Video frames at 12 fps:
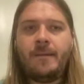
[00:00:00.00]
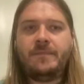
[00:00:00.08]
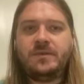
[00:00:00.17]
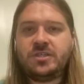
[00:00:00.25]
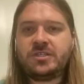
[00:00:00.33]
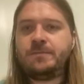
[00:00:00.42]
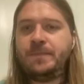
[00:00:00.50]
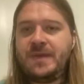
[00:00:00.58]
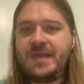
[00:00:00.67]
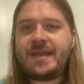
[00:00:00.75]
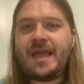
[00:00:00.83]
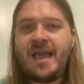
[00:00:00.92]
Just
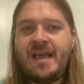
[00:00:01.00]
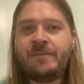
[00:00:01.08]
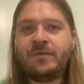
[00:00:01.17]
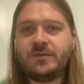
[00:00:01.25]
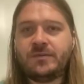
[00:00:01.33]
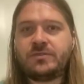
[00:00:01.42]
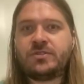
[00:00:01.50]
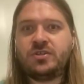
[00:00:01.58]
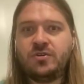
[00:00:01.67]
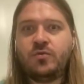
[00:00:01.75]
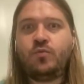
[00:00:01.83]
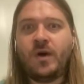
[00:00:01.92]
being able
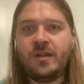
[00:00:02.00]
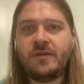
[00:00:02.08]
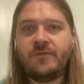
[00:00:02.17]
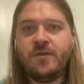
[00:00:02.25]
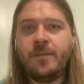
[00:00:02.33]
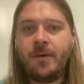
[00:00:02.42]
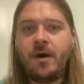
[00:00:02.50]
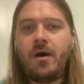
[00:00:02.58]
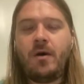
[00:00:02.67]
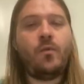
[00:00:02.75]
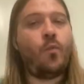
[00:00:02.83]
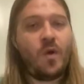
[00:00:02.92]
to run the
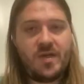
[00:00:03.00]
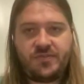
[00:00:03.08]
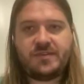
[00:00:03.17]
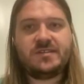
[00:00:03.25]
football with